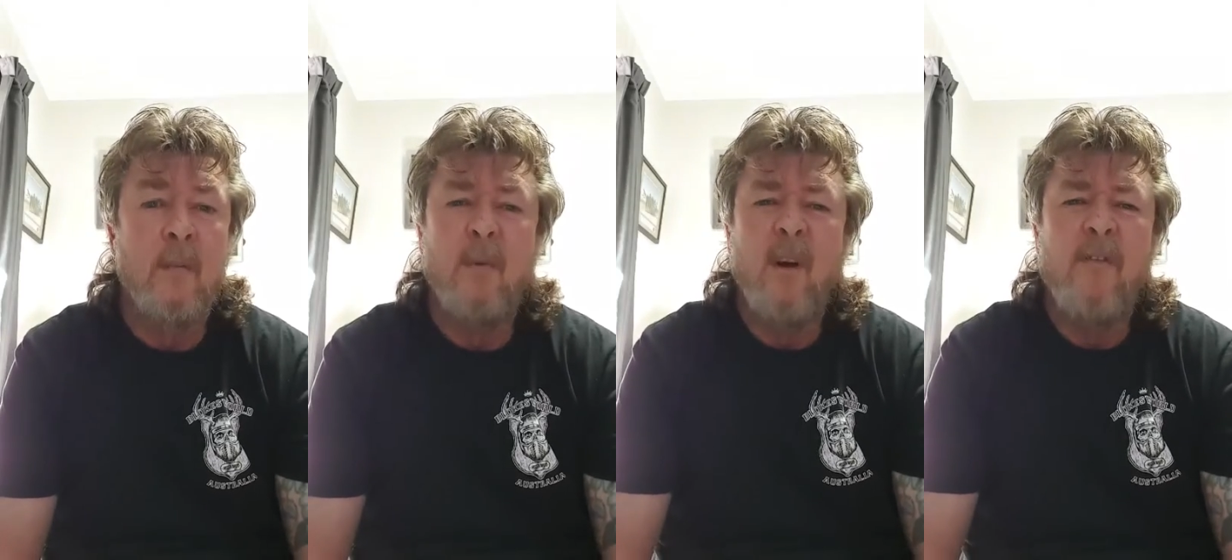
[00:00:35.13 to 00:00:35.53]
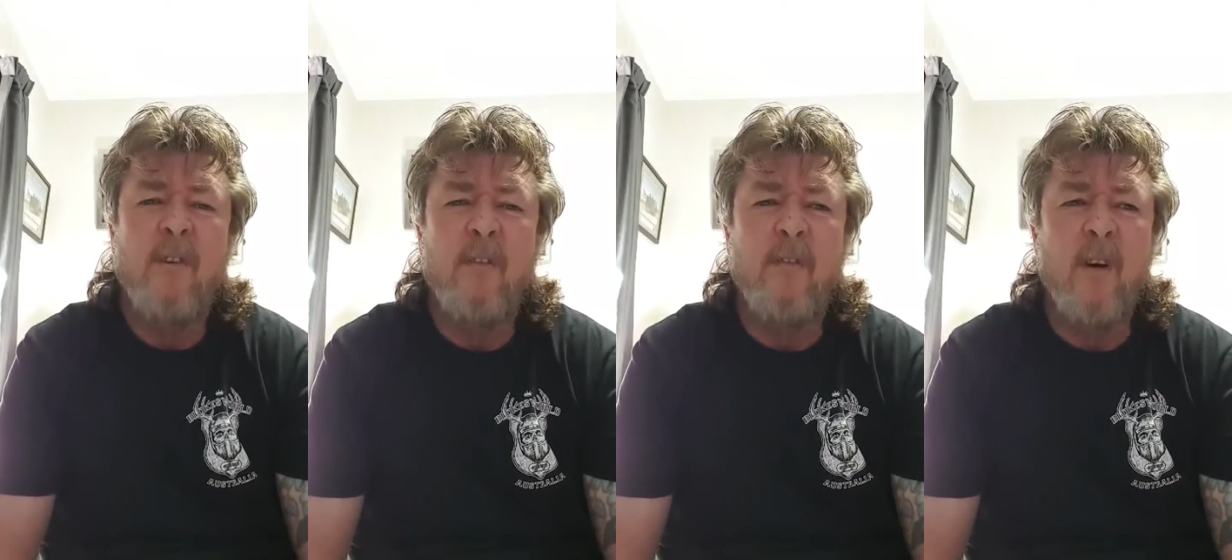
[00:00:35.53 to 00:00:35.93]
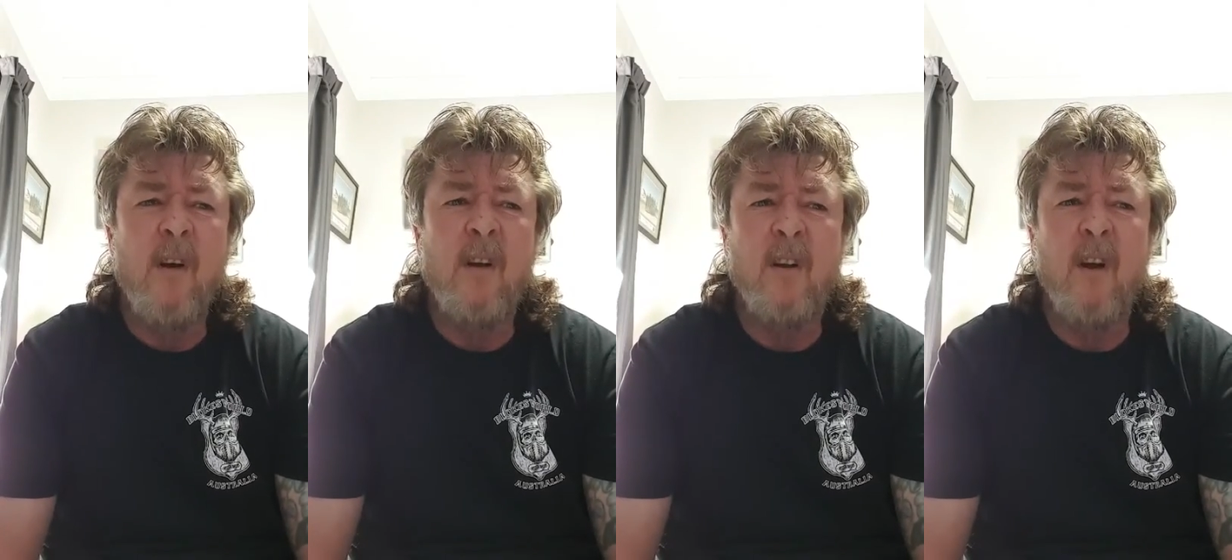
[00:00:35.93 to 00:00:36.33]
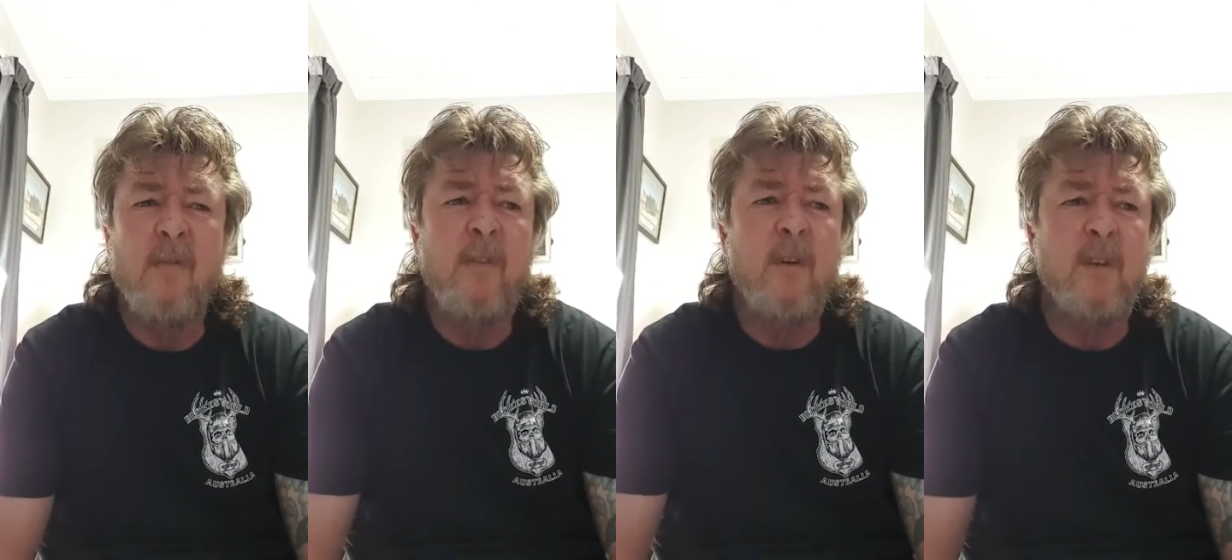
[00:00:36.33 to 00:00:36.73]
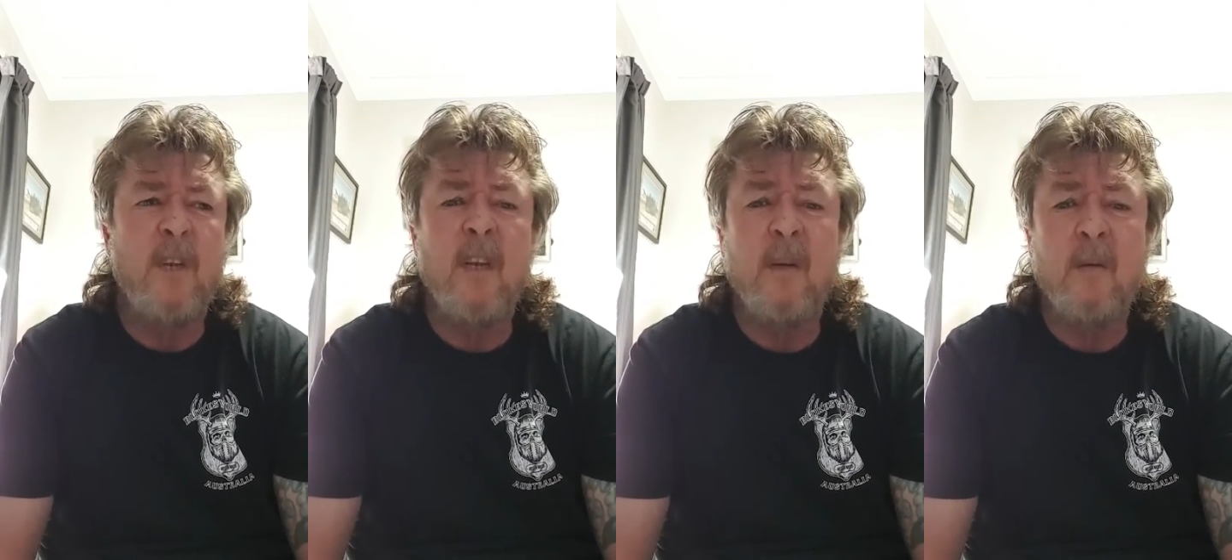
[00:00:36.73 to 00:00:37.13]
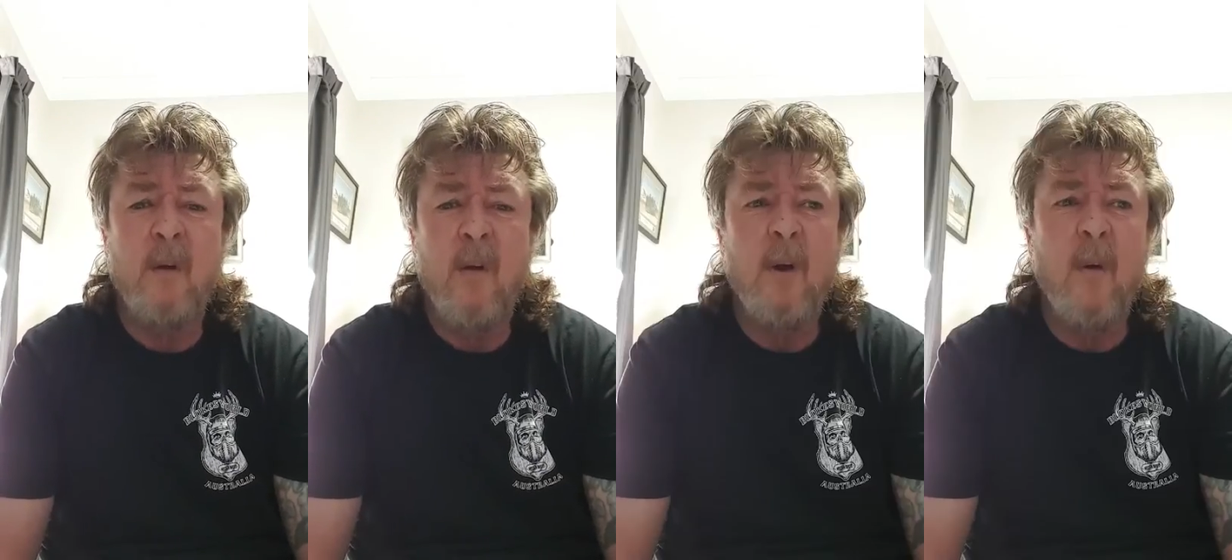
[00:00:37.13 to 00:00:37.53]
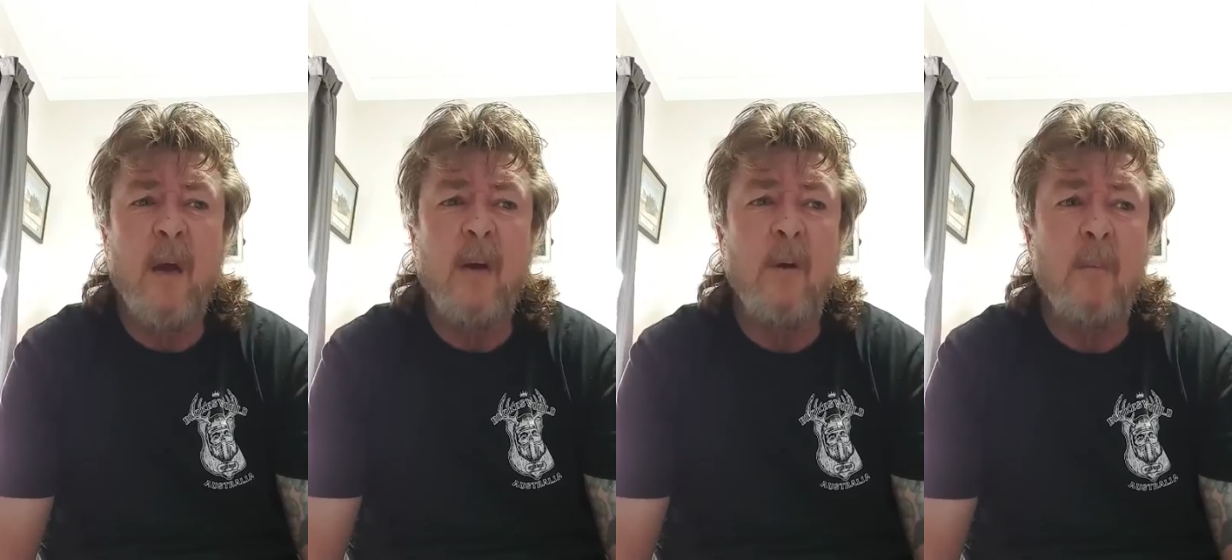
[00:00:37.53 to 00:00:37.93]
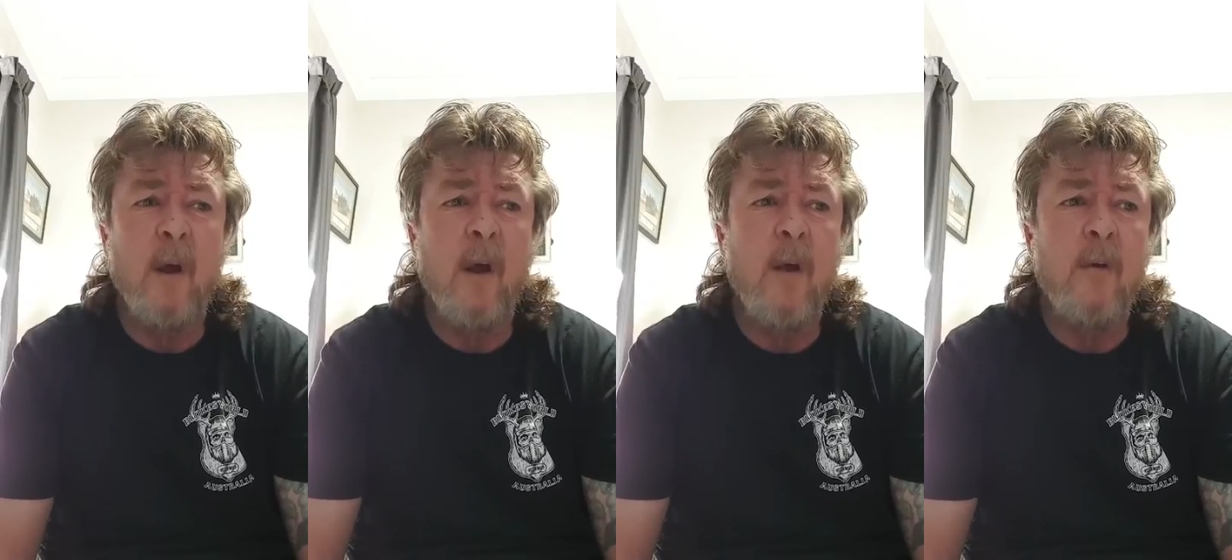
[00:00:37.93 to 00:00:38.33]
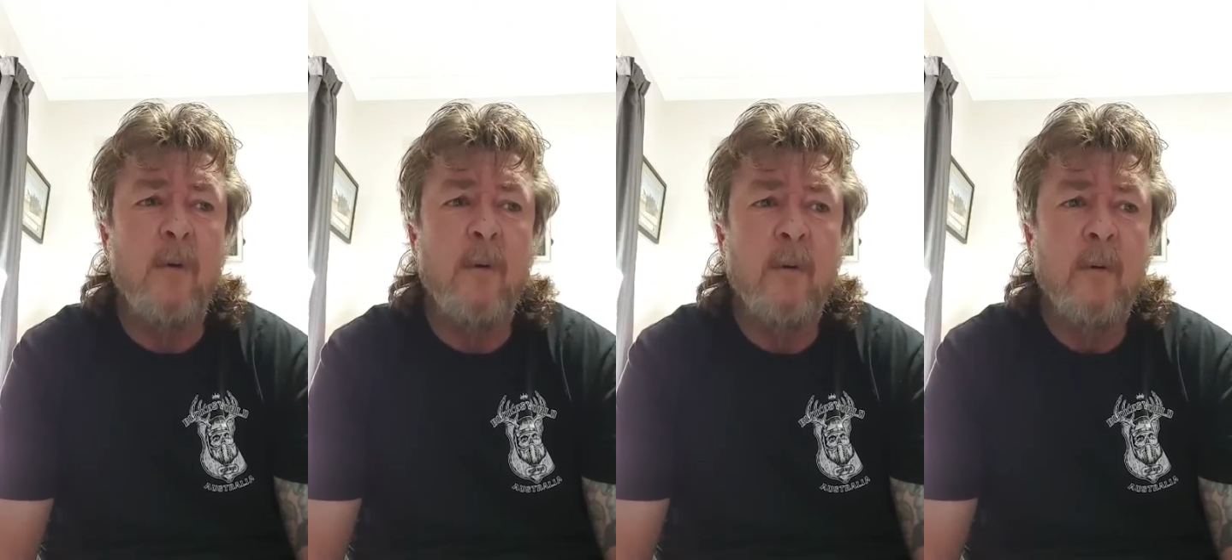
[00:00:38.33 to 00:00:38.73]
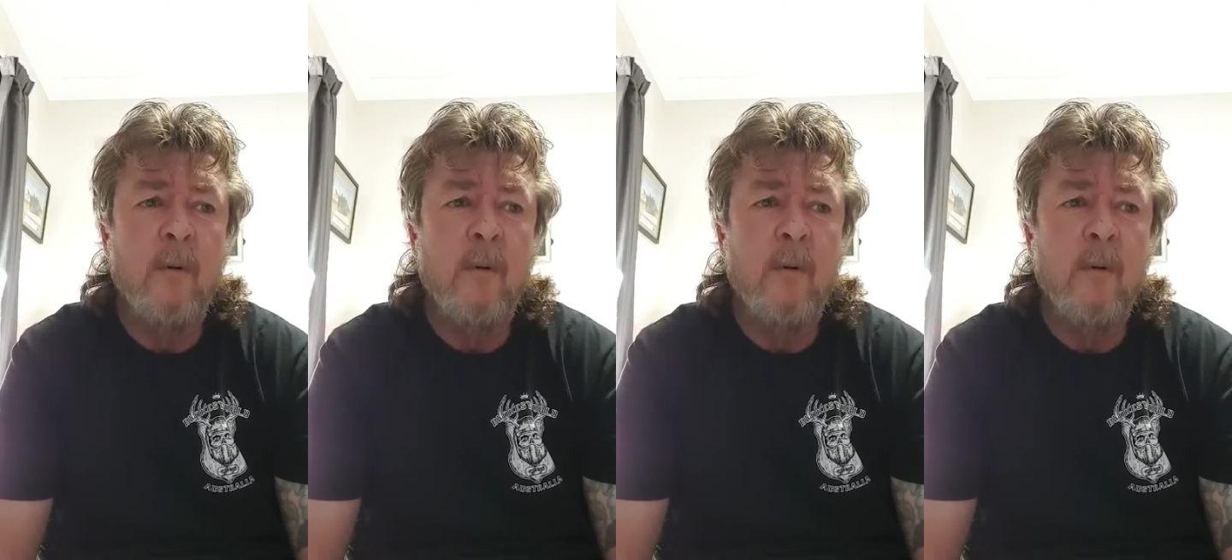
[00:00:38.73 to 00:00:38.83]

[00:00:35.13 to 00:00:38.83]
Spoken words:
But I feel fine, I don't feel sick, I'll go out on my own.